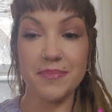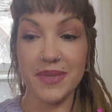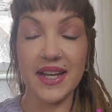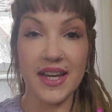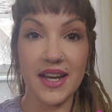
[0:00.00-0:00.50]

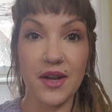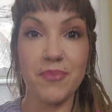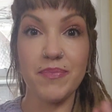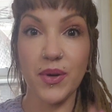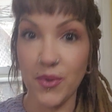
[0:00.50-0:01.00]
being
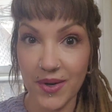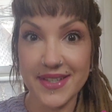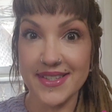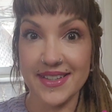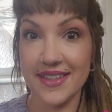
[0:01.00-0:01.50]

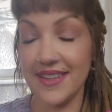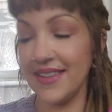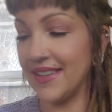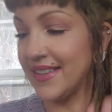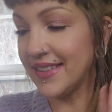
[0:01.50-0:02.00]
poisoned.